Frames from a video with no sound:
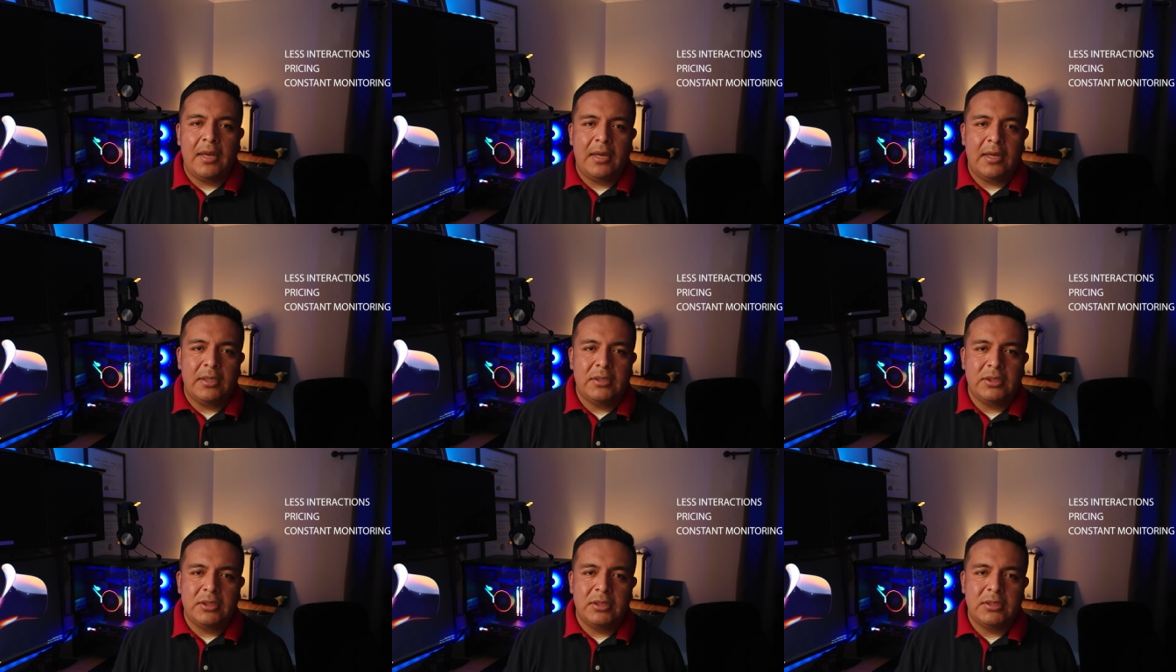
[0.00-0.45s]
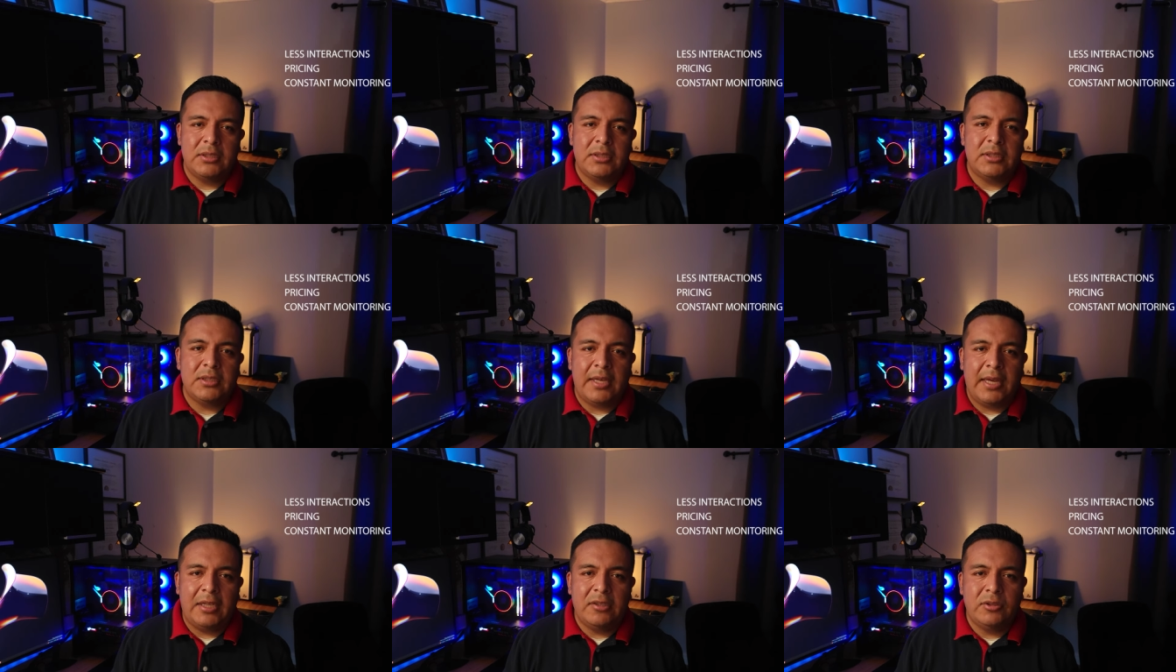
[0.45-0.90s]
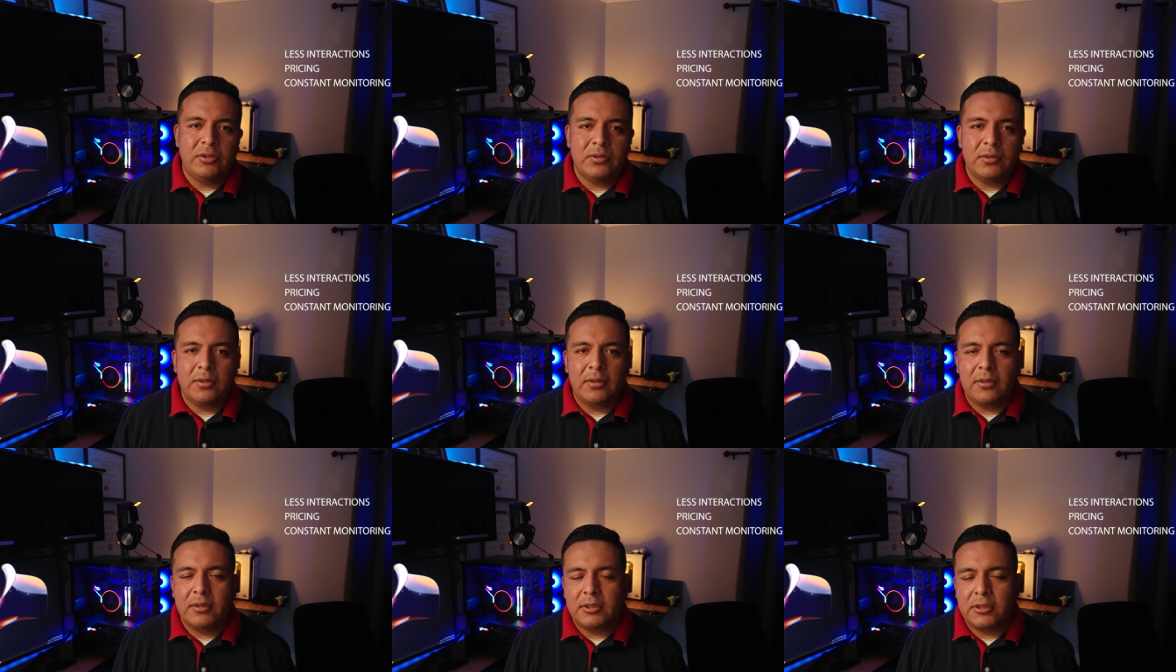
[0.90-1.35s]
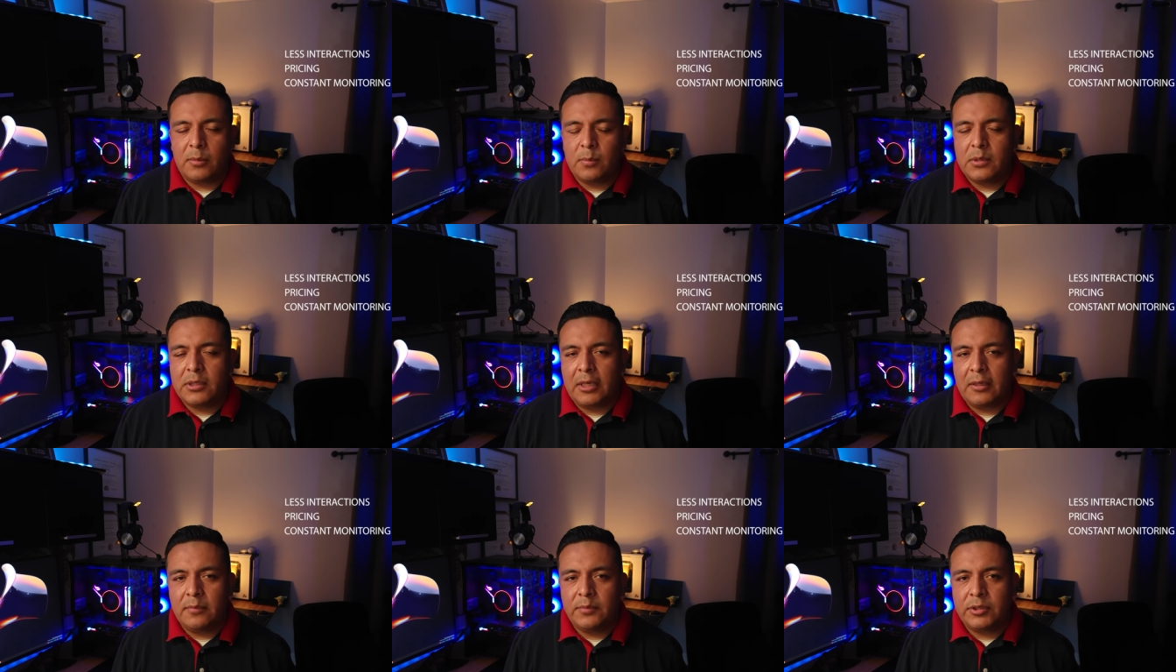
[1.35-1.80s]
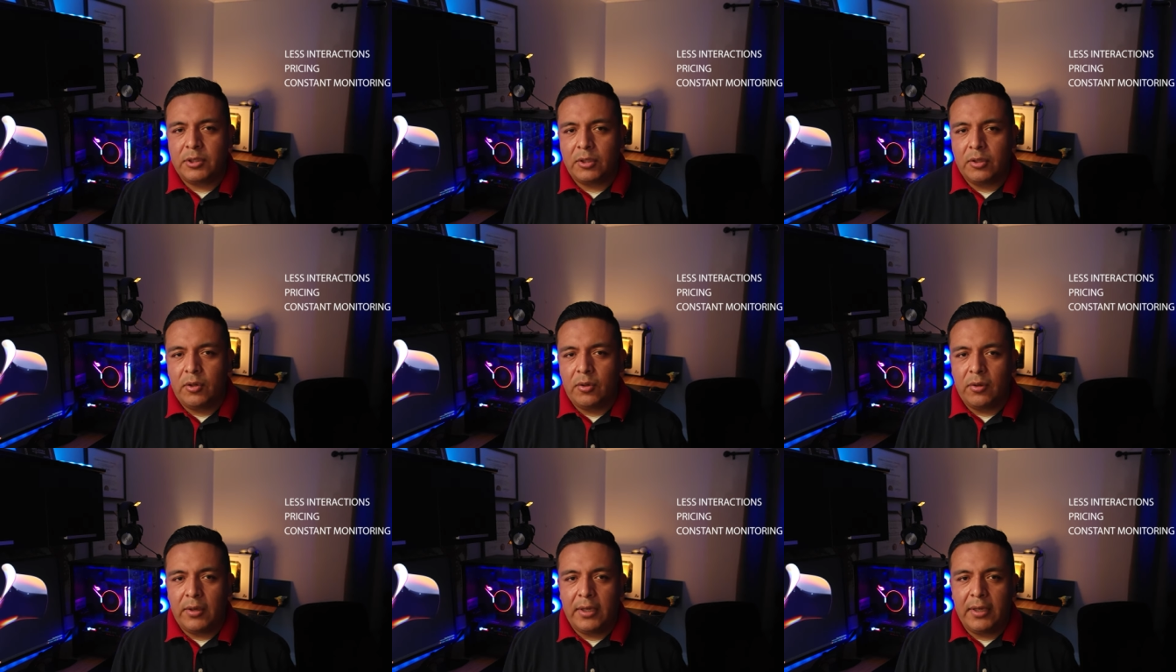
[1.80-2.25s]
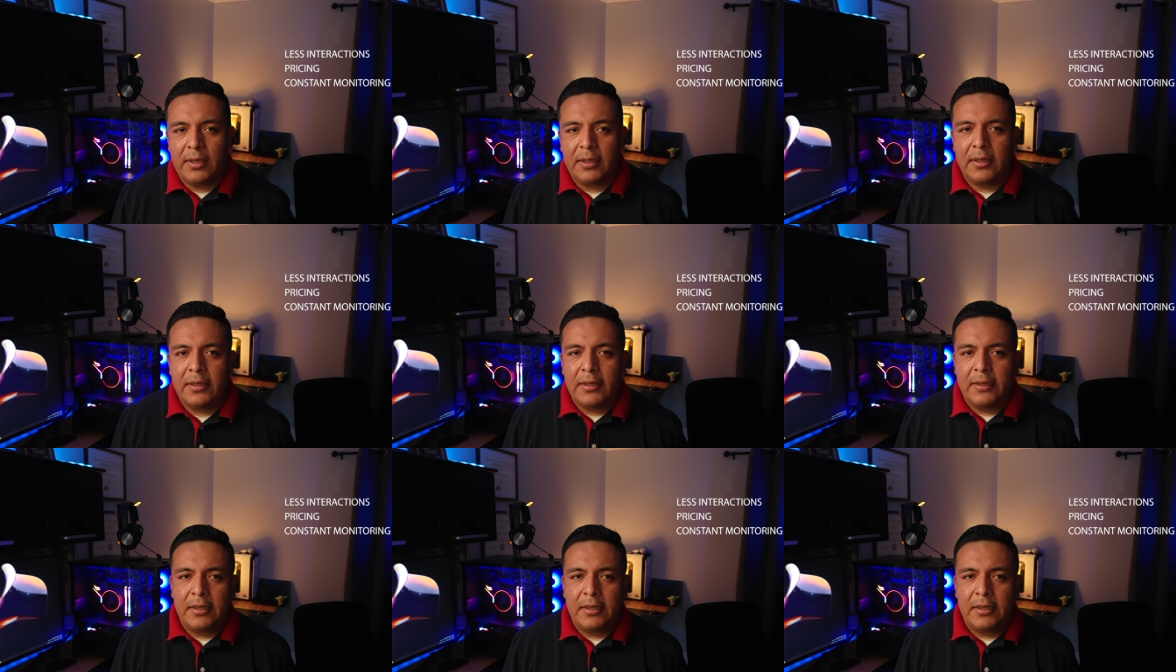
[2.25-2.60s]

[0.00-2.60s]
adjust the schedule because sometimes you're going